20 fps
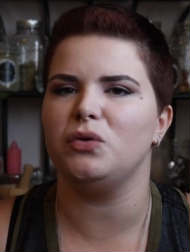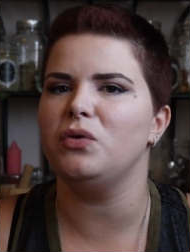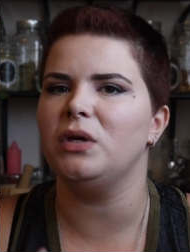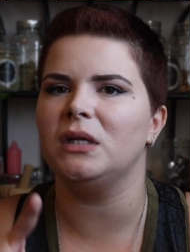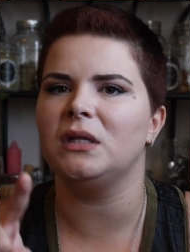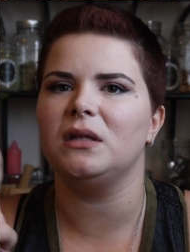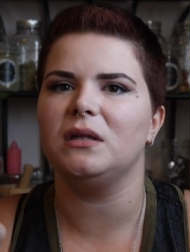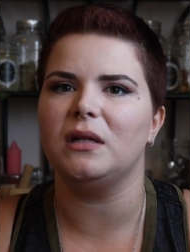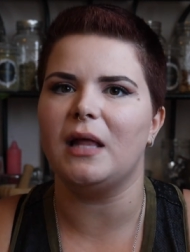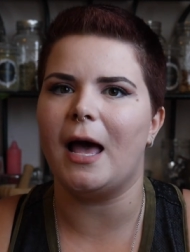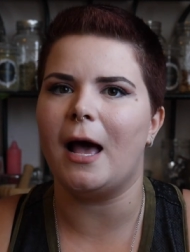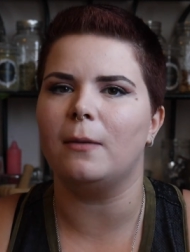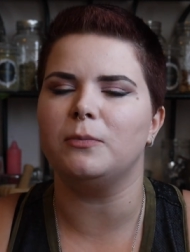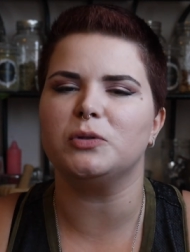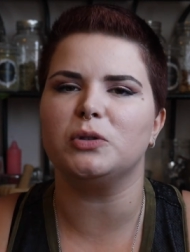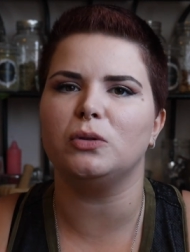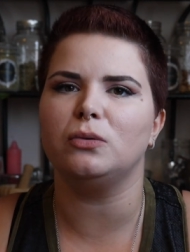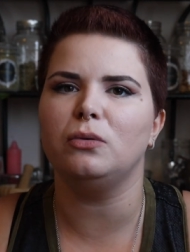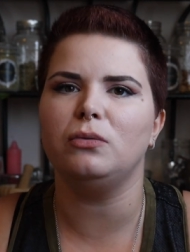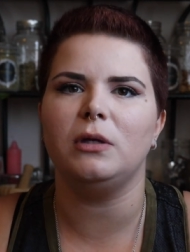You can
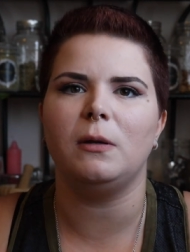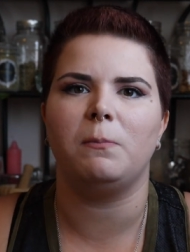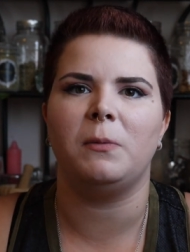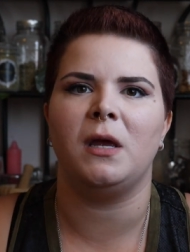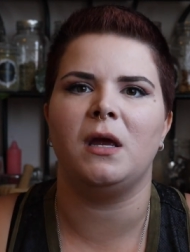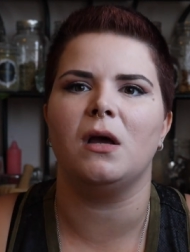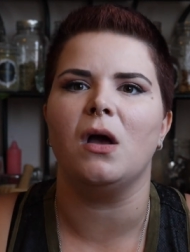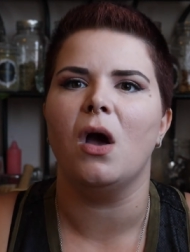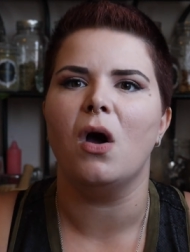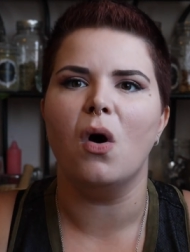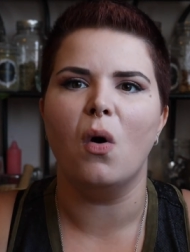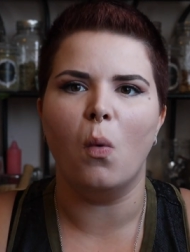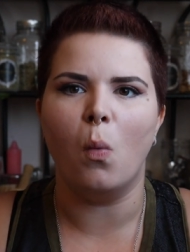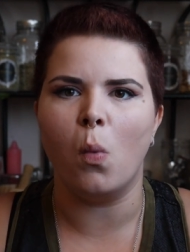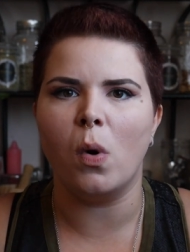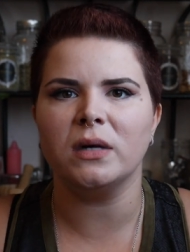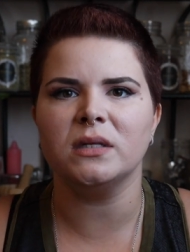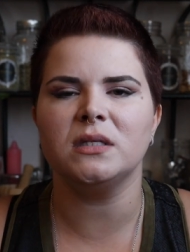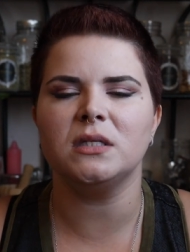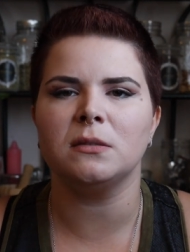absolutely pick
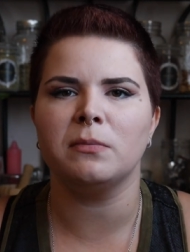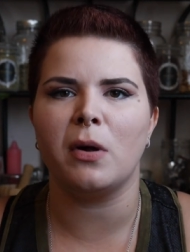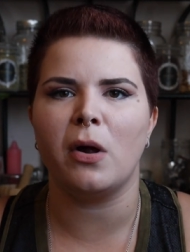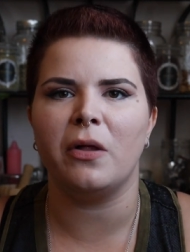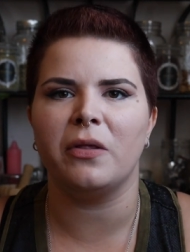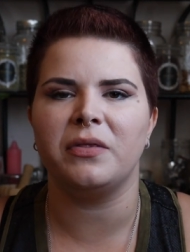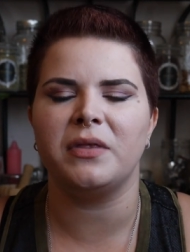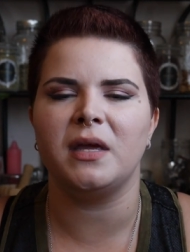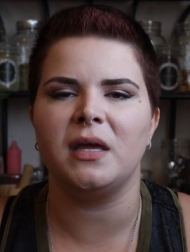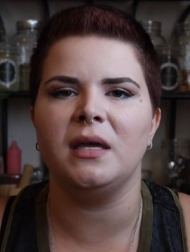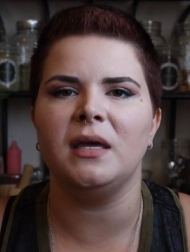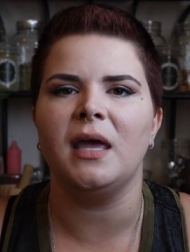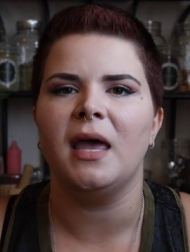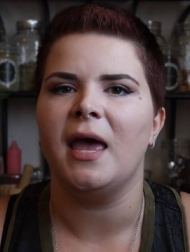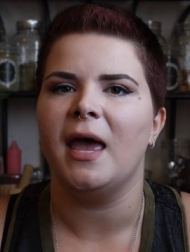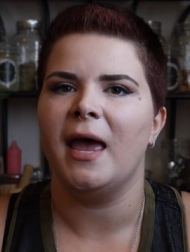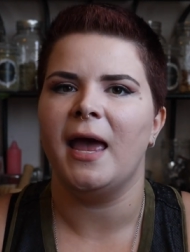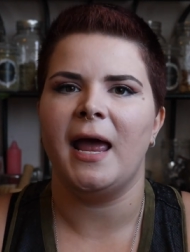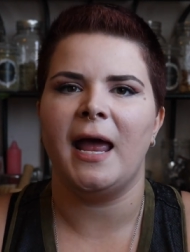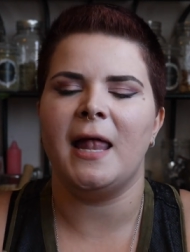one small thing
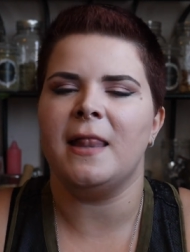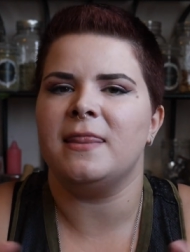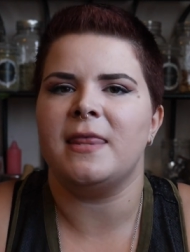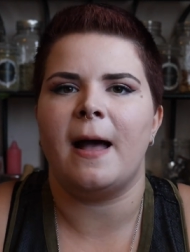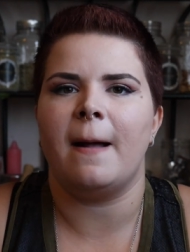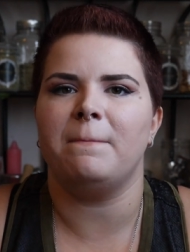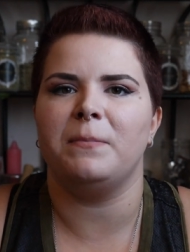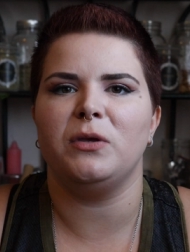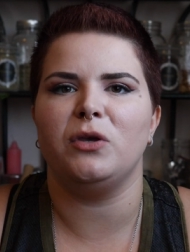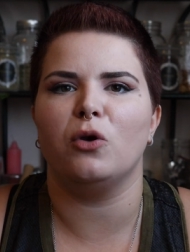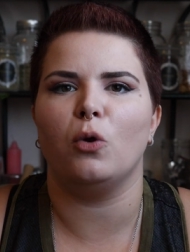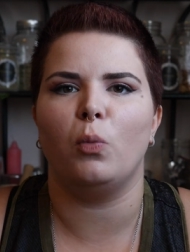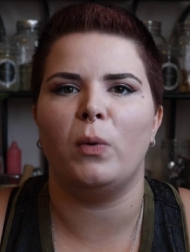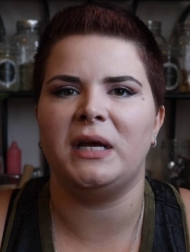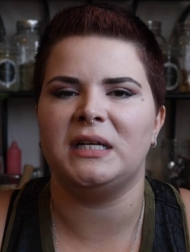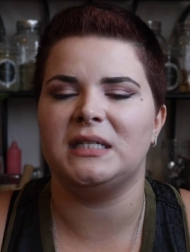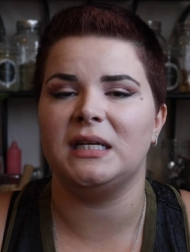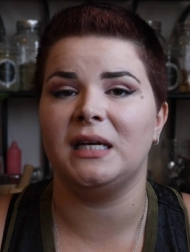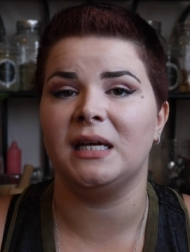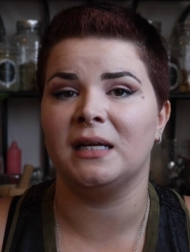and that be your
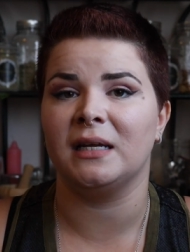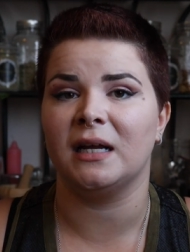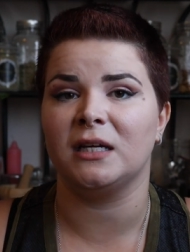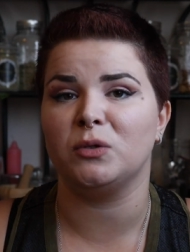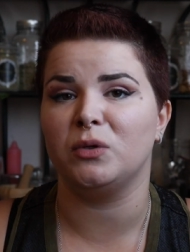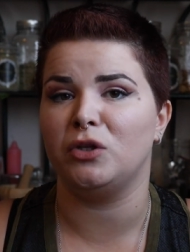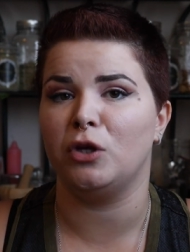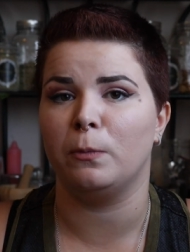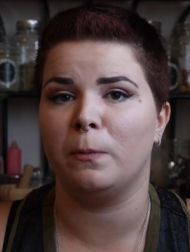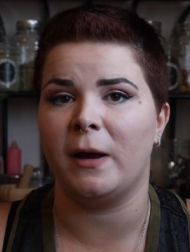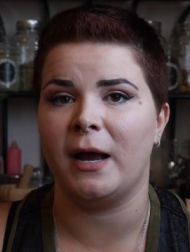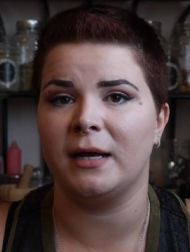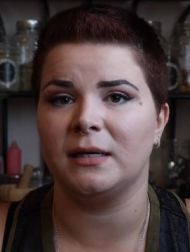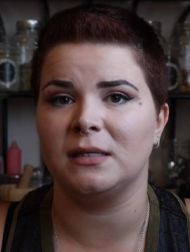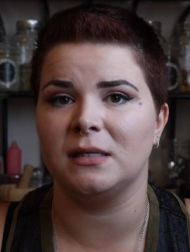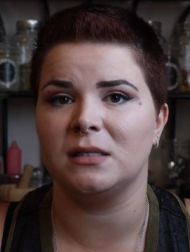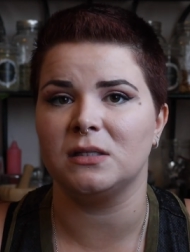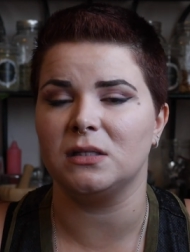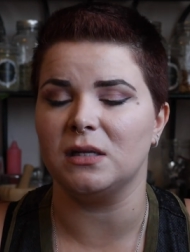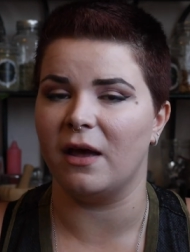way to connect with your
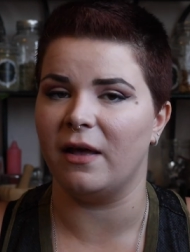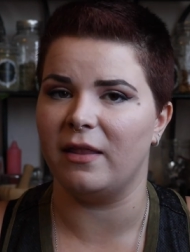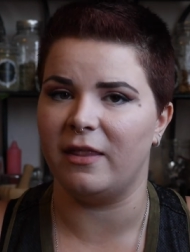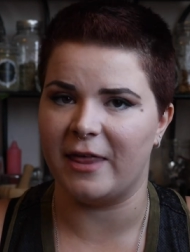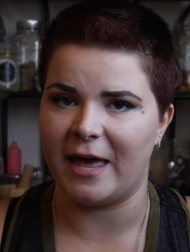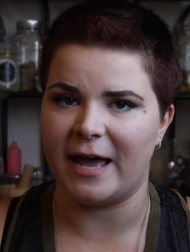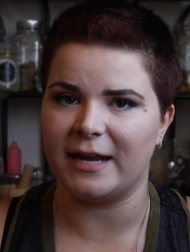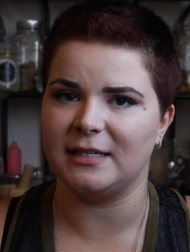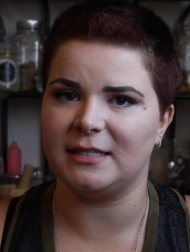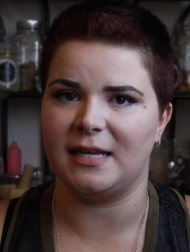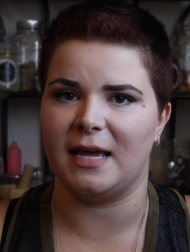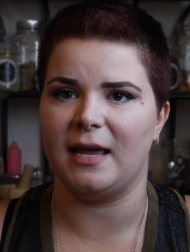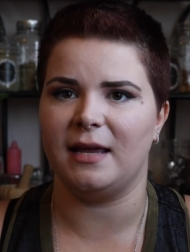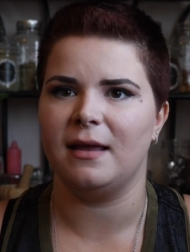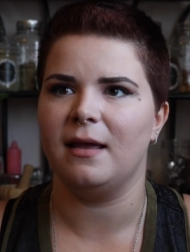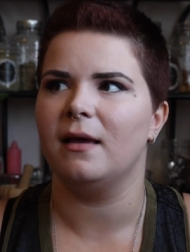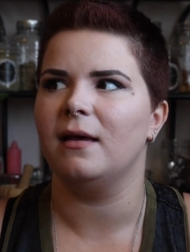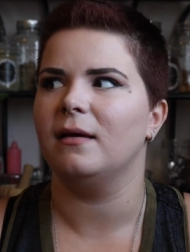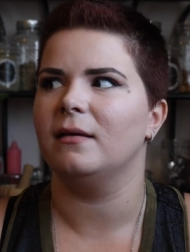practice that day.